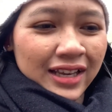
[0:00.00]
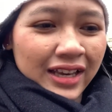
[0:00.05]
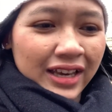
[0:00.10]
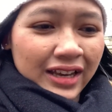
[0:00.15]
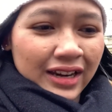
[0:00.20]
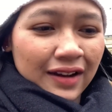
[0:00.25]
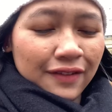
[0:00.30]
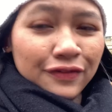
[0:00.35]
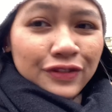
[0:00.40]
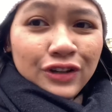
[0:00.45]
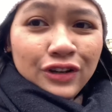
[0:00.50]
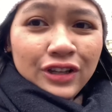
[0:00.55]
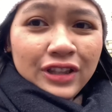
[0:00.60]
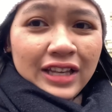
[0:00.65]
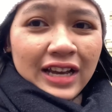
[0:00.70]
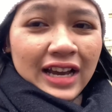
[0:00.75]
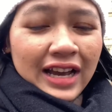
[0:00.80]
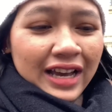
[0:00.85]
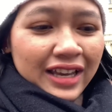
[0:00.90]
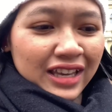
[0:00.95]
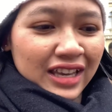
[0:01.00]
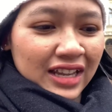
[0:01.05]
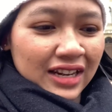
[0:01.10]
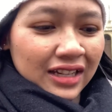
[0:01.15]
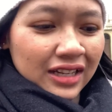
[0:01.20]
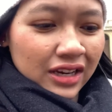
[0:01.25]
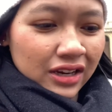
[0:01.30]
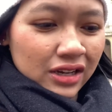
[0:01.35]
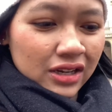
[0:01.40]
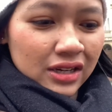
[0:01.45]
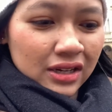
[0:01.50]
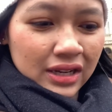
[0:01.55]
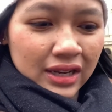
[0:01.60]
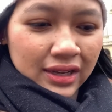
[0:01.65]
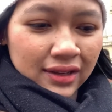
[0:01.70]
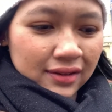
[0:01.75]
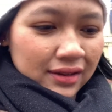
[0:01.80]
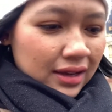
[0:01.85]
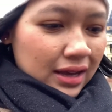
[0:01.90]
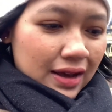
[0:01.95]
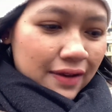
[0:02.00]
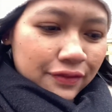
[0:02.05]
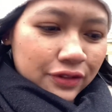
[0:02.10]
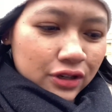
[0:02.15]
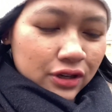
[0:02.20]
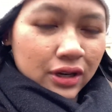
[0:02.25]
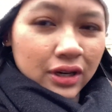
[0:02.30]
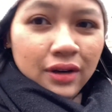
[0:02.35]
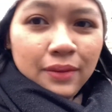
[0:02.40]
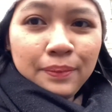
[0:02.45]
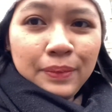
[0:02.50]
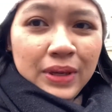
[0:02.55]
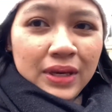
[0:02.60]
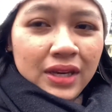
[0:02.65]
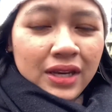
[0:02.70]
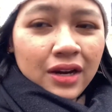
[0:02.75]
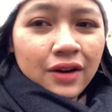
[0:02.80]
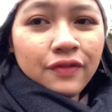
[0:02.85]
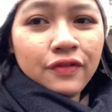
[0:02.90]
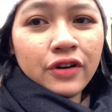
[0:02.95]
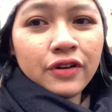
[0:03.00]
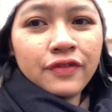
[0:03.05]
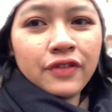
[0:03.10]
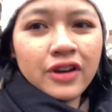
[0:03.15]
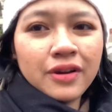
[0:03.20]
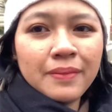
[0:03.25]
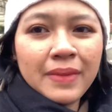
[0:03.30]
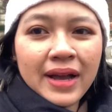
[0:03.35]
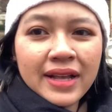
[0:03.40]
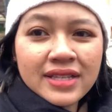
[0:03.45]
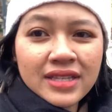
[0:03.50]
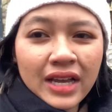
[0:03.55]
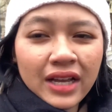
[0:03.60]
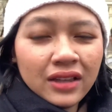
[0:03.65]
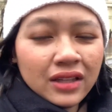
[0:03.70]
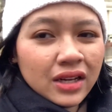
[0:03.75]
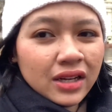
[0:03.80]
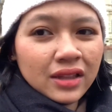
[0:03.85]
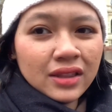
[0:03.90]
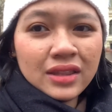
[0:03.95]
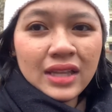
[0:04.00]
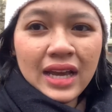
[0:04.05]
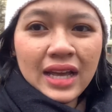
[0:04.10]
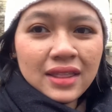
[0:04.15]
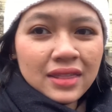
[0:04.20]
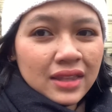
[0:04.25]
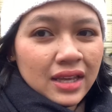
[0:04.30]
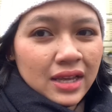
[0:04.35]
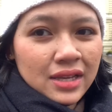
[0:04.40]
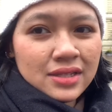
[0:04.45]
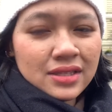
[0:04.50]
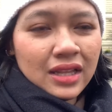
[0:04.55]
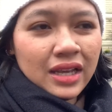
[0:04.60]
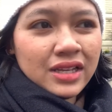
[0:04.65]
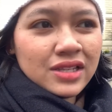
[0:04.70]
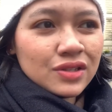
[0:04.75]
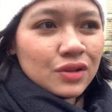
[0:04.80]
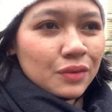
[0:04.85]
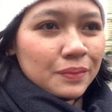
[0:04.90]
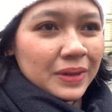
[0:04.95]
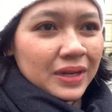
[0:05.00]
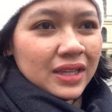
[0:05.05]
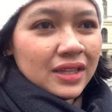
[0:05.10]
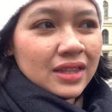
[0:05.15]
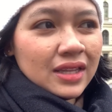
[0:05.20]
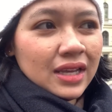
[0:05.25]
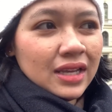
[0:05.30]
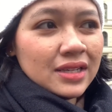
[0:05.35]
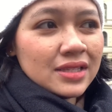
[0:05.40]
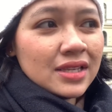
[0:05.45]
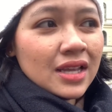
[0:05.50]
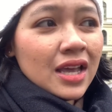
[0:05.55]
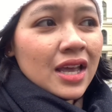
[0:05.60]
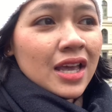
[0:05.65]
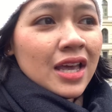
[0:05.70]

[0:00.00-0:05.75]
And after that, I can learn, like after being here for 4 months, I learned that things, like so many things.